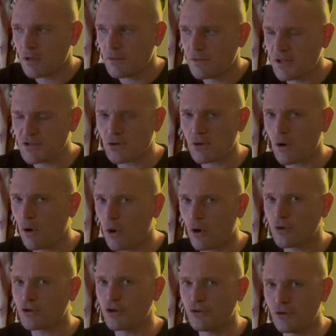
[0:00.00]
These are
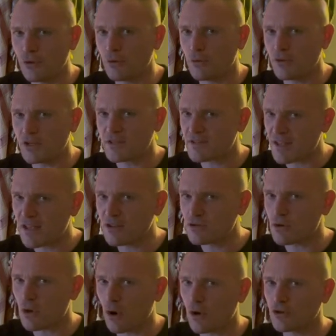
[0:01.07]
hard to do. These things
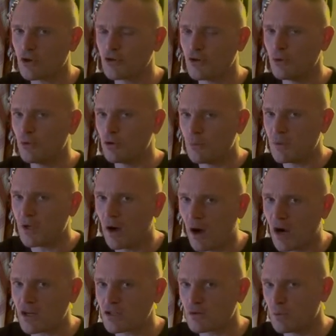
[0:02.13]
are hard to do to be
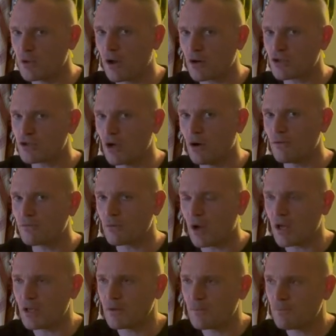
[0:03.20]
honest with ourselves,
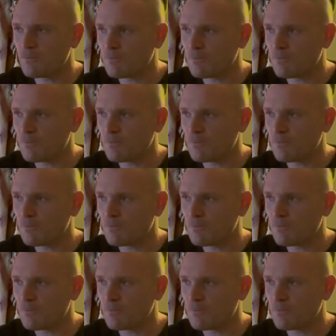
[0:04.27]
right?